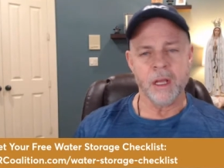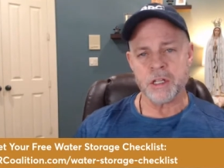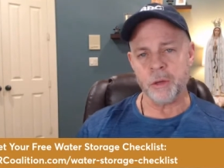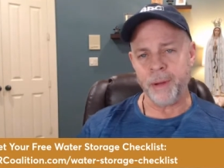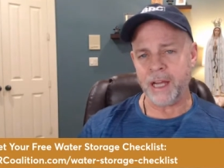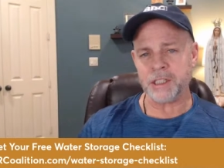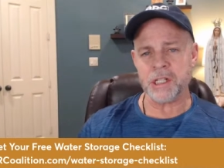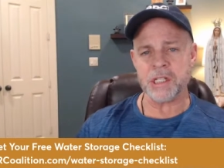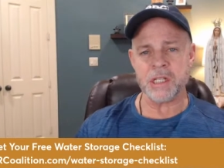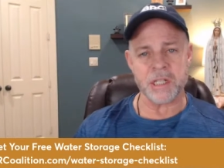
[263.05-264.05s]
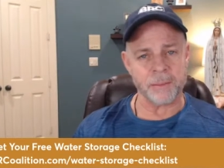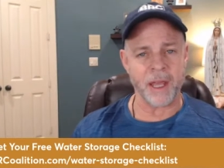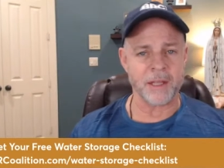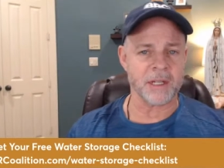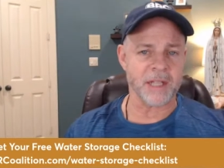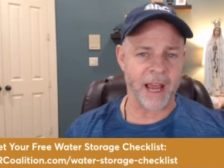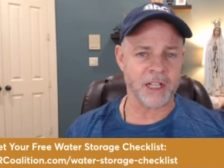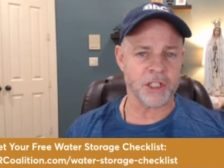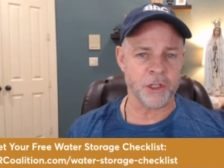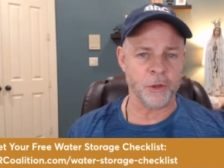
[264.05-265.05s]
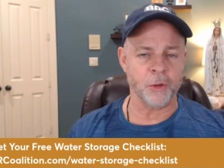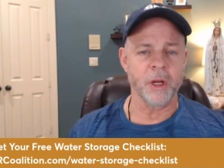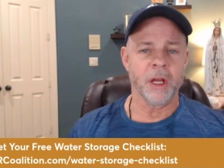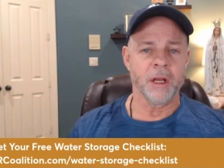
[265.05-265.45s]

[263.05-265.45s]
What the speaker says: So patients in some cases had to